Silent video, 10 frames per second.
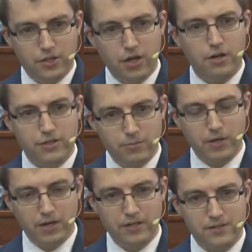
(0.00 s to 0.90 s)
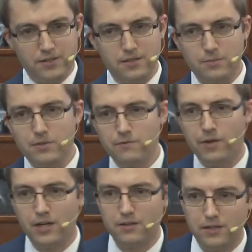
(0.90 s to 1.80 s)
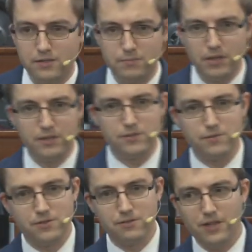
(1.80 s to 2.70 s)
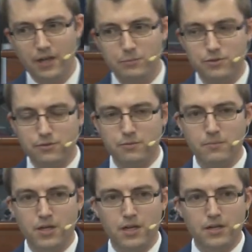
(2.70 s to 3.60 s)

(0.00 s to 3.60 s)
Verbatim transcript: concubines that had been violated by his own son Absalom,